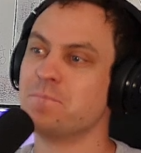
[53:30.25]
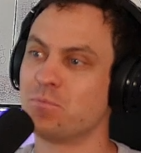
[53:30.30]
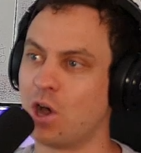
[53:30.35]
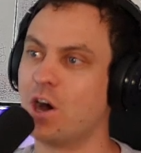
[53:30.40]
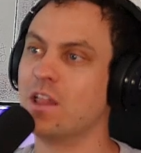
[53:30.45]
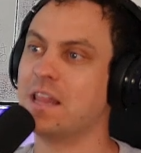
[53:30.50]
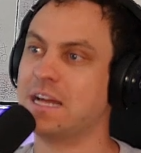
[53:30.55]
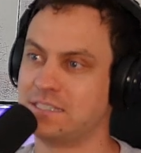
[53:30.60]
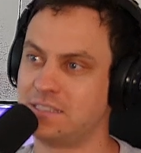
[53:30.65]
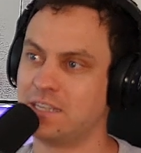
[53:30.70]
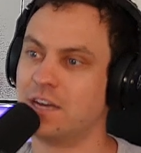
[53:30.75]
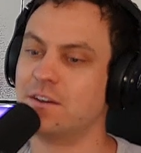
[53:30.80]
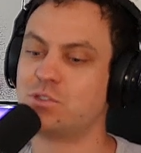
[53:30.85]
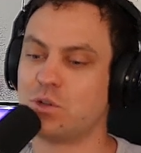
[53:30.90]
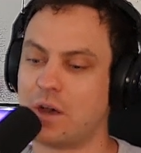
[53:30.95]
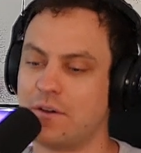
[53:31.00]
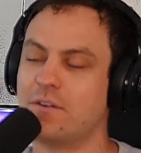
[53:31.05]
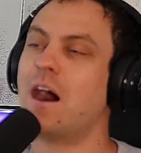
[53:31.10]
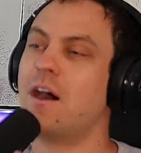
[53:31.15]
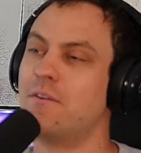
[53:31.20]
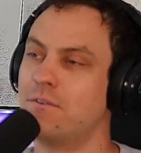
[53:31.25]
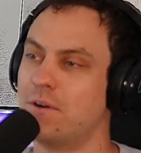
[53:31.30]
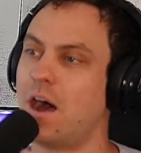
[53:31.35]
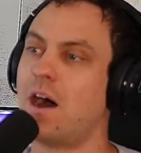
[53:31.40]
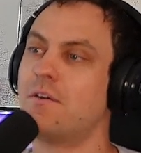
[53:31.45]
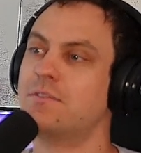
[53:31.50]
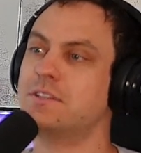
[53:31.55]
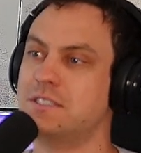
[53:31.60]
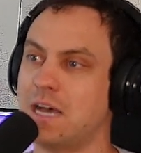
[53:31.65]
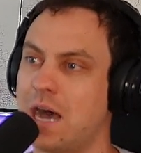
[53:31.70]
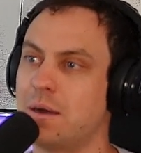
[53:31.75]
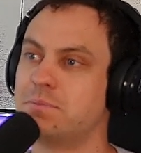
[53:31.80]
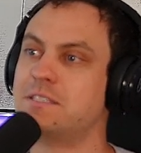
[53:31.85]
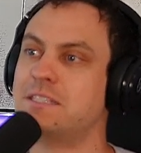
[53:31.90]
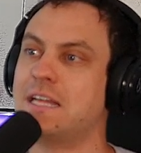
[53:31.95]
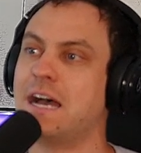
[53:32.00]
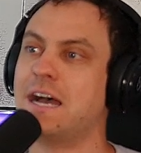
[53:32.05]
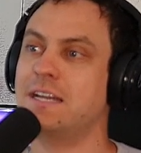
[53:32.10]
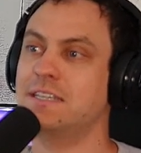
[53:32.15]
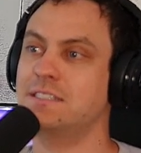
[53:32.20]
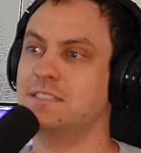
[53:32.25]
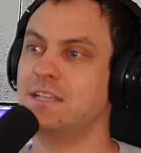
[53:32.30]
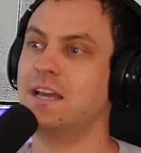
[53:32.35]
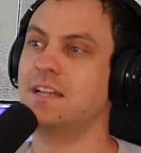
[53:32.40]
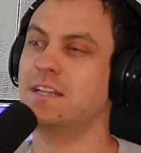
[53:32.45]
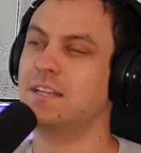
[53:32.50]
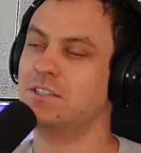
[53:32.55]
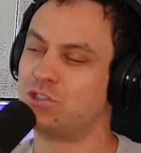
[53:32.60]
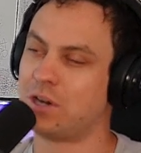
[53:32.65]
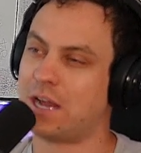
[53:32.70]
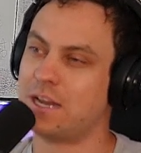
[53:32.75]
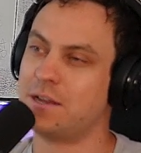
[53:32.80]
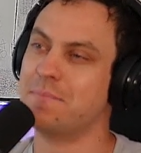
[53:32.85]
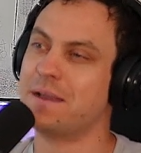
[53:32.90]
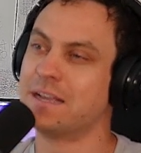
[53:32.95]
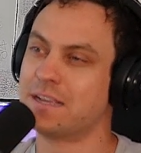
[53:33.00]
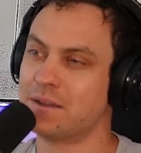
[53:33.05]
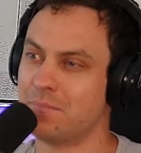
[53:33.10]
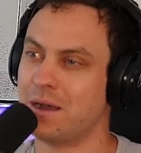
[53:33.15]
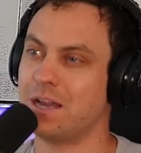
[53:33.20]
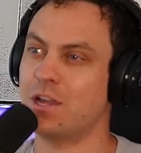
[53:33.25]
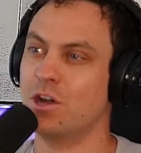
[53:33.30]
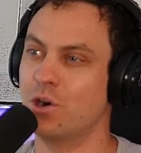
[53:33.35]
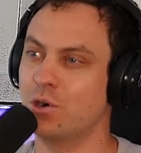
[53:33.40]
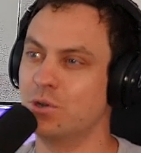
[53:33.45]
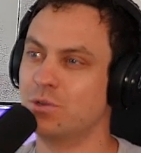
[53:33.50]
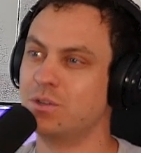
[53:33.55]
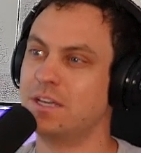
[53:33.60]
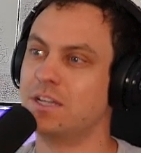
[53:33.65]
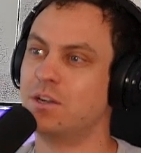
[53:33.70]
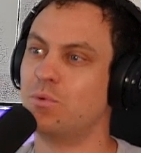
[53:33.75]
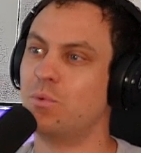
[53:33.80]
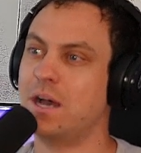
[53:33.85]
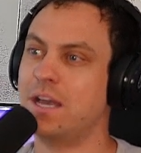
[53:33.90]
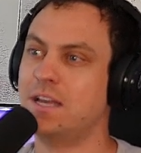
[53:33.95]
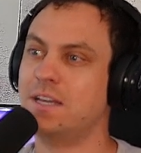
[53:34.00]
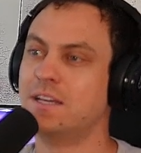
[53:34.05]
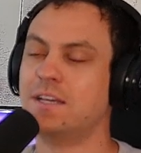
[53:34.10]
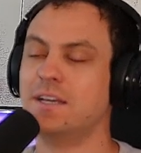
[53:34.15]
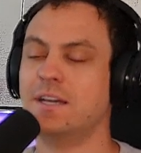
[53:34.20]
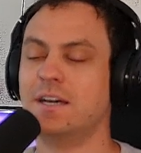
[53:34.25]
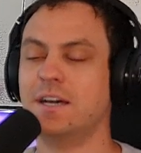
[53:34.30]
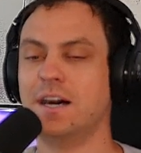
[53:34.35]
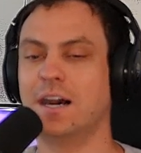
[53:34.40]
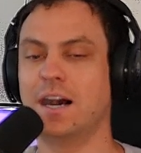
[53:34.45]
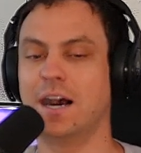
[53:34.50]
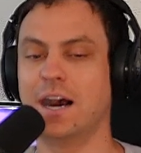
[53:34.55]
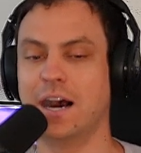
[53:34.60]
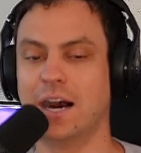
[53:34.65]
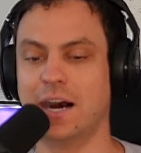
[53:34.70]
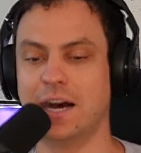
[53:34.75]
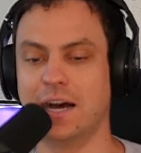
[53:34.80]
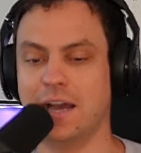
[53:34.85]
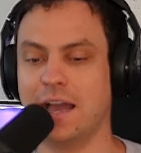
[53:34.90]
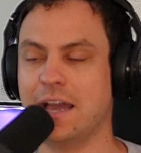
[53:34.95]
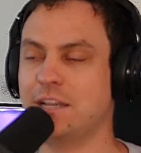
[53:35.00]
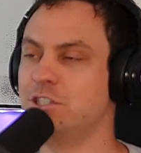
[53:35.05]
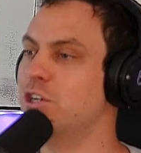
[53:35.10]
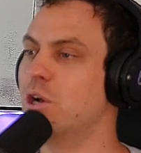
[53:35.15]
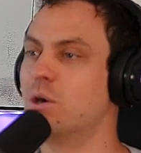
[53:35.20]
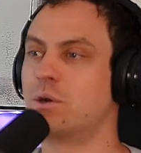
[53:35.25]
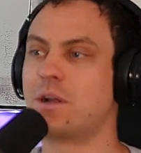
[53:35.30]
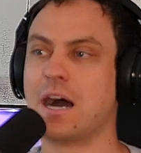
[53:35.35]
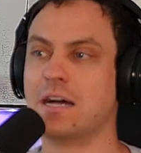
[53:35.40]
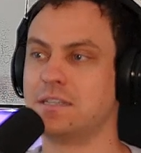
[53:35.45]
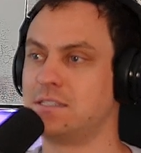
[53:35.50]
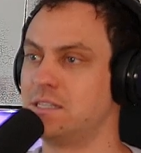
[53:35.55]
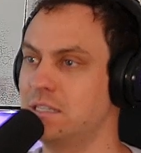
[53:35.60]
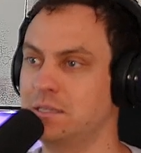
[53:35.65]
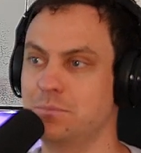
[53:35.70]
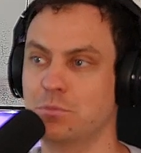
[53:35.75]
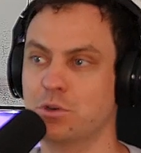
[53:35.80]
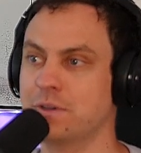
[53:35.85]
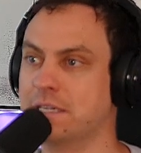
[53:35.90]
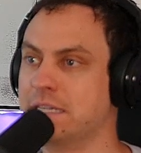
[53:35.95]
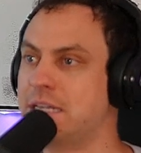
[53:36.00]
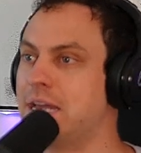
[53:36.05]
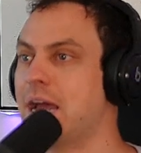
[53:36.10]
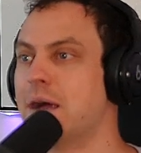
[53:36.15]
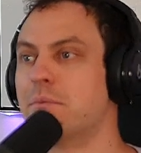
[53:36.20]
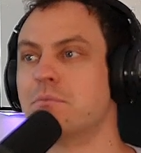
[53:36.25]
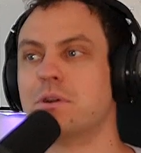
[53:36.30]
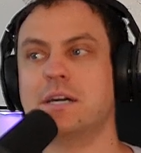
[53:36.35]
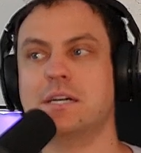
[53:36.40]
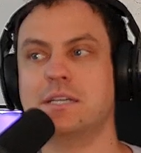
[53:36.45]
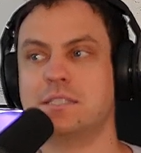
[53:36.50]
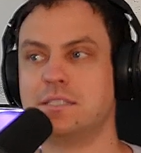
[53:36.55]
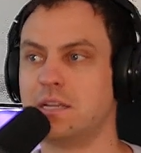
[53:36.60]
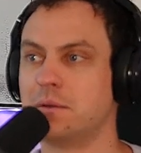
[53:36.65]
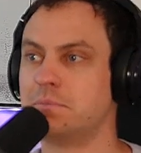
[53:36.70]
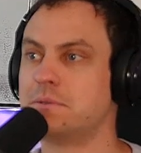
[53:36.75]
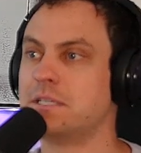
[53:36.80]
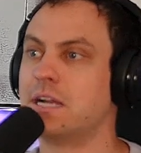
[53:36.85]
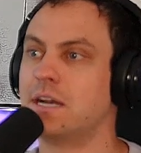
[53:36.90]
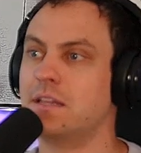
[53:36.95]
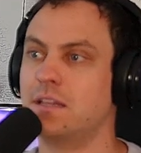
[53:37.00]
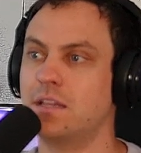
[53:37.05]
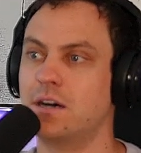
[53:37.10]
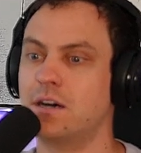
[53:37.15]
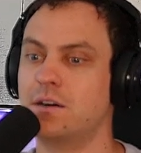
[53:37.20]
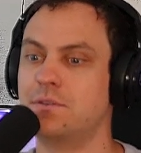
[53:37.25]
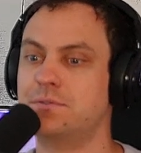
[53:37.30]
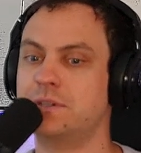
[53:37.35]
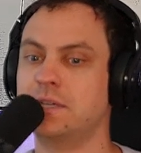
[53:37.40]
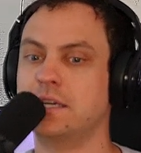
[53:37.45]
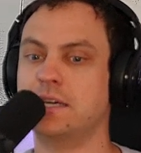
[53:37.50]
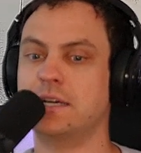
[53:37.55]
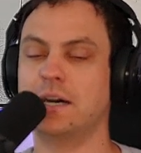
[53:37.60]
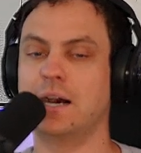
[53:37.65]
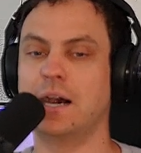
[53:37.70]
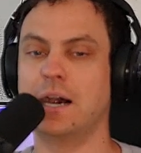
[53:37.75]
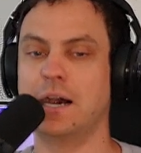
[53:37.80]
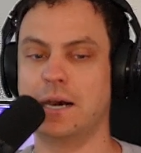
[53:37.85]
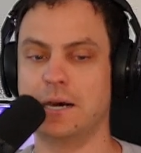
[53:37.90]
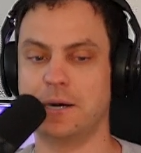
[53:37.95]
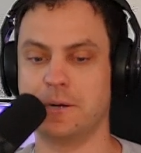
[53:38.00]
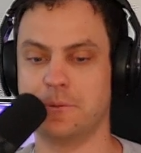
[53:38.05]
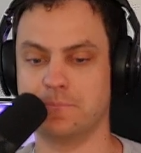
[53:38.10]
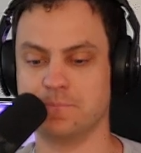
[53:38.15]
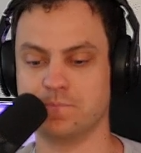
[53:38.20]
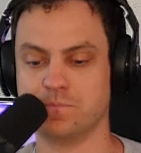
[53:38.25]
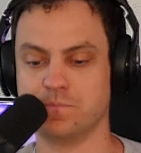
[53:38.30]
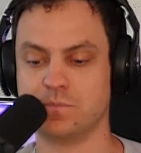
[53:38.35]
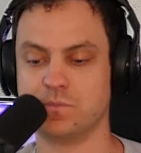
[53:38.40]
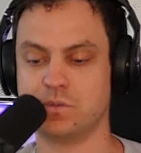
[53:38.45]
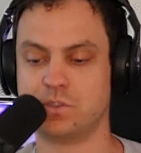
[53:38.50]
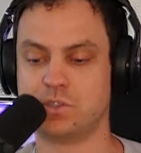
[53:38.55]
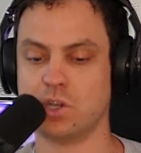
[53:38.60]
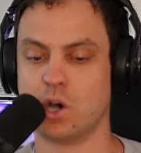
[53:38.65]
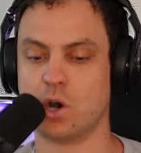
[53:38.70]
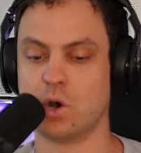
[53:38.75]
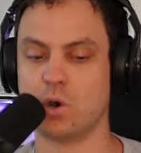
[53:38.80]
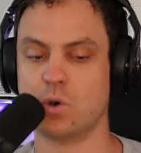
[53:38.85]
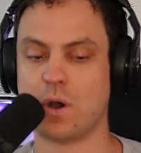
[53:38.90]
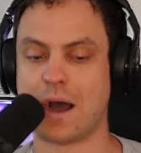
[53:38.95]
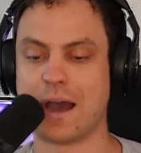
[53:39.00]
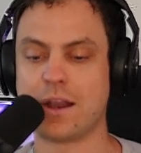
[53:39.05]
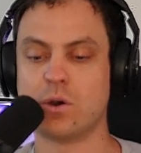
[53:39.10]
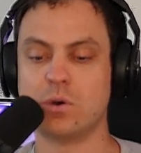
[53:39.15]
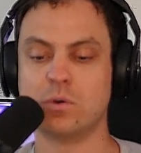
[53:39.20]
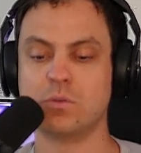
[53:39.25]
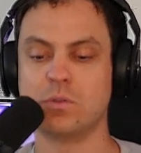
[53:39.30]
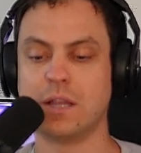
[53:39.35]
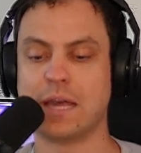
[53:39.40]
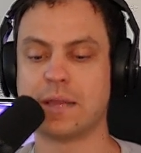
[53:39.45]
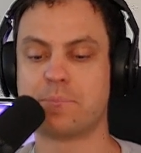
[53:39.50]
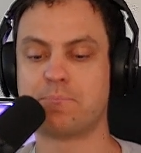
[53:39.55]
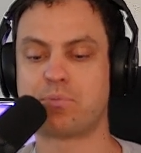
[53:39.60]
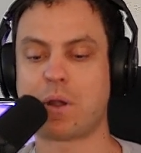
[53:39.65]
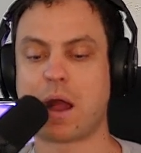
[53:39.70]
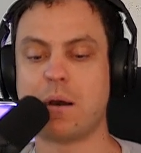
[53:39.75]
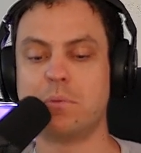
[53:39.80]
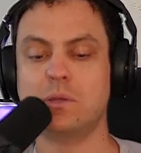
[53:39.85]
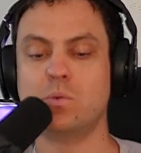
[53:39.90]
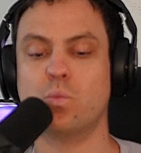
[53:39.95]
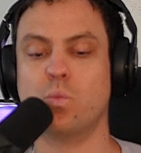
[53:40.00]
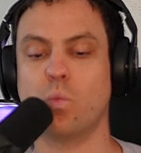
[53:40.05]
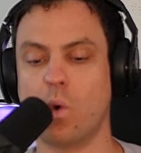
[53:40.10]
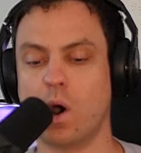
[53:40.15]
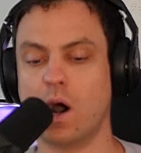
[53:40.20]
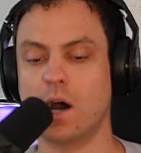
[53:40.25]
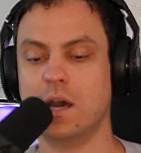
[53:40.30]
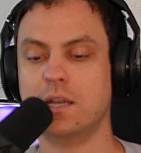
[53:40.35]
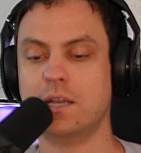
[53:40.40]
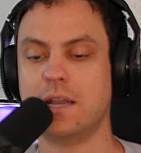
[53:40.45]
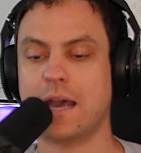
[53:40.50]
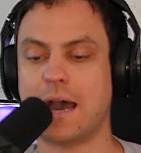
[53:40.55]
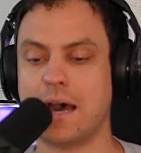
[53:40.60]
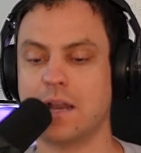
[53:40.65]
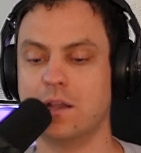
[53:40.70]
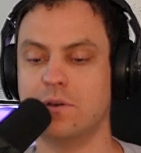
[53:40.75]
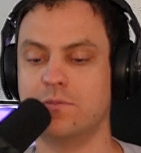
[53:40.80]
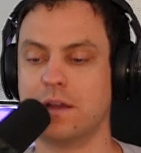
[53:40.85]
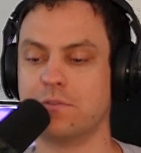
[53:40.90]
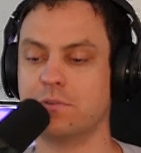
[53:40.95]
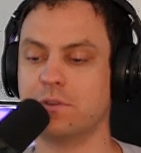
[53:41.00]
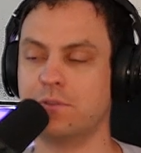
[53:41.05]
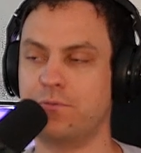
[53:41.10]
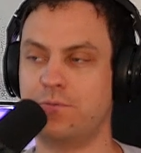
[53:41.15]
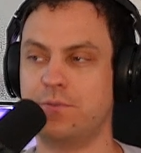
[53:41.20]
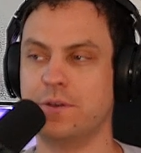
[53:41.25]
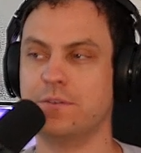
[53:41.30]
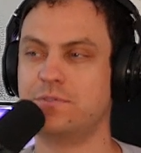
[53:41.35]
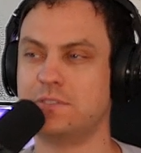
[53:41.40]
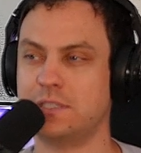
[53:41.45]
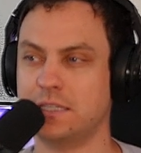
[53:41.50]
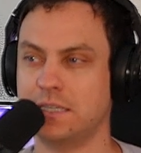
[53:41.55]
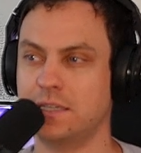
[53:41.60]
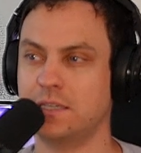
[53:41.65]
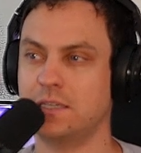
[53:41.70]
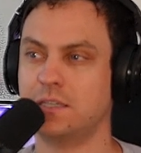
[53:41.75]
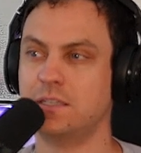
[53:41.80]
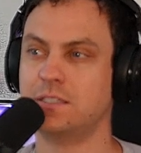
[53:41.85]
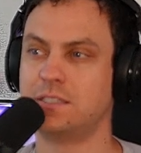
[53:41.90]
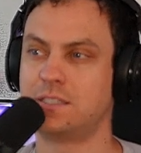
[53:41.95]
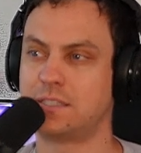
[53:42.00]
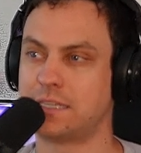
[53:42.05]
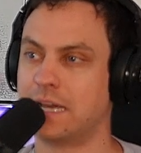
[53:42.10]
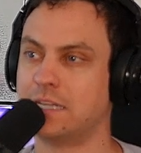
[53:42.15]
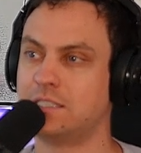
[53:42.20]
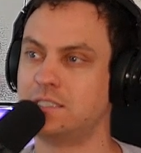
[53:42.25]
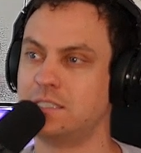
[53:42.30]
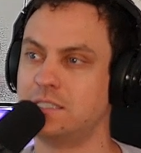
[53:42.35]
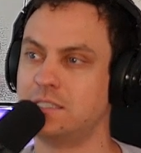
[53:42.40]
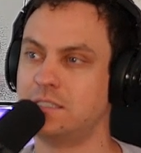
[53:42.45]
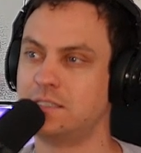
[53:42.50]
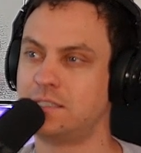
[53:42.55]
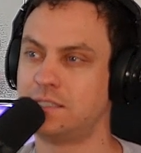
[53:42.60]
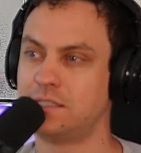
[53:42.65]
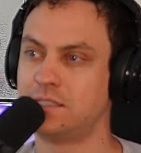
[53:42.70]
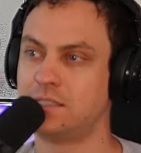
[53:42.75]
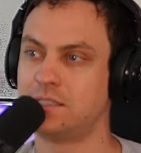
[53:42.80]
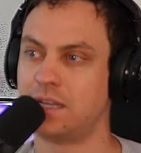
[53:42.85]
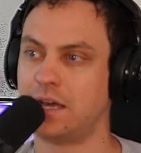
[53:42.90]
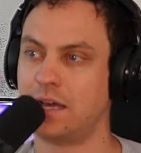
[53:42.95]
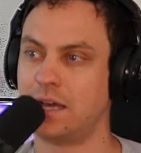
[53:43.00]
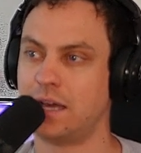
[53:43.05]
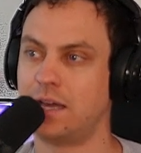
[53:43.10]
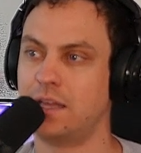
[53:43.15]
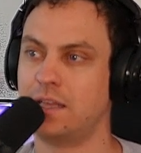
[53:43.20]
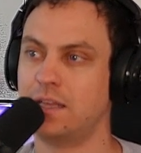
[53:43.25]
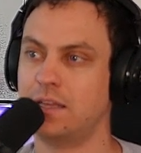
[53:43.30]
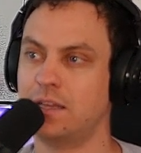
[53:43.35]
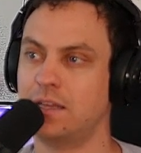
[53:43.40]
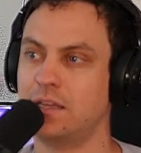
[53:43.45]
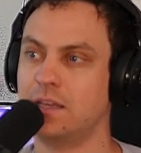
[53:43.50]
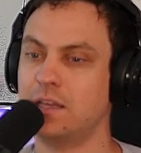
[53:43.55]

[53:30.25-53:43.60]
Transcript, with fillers: yeah. all that stuff. So I've, I've, I've, adopted that and, and tried to make it my own in a way. I love that. Uh, and, you know, constantly moving camera is something I love. Um, so I don't like probably one out of every 15 sketches uh,